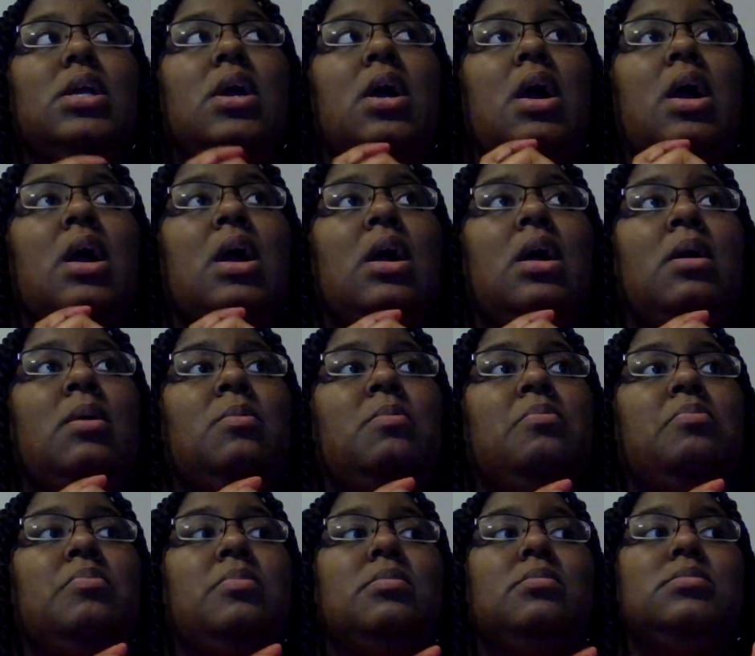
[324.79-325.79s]

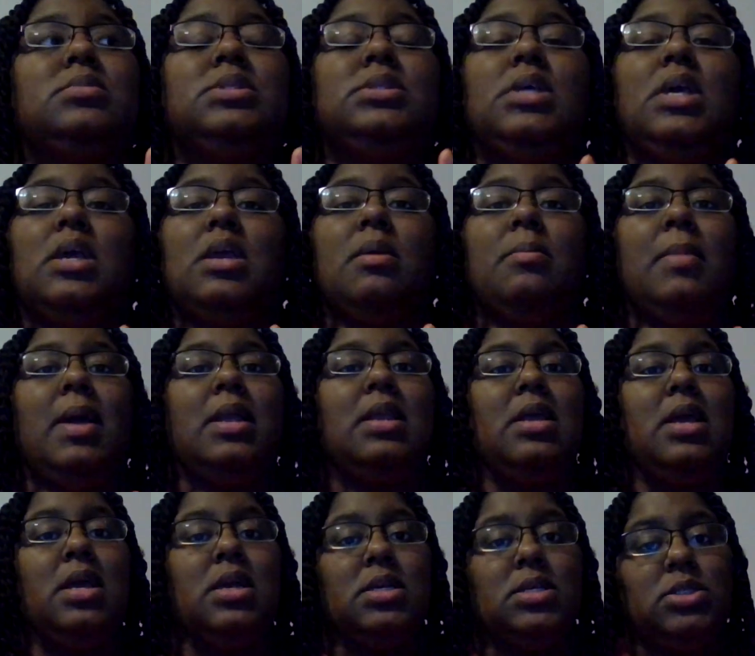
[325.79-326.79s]
um, taking my
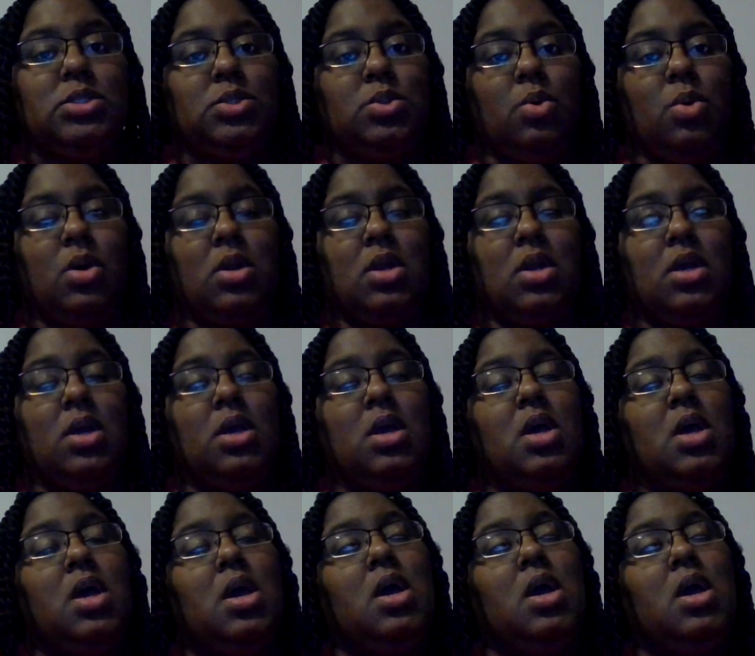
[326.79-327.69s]
youngest daughter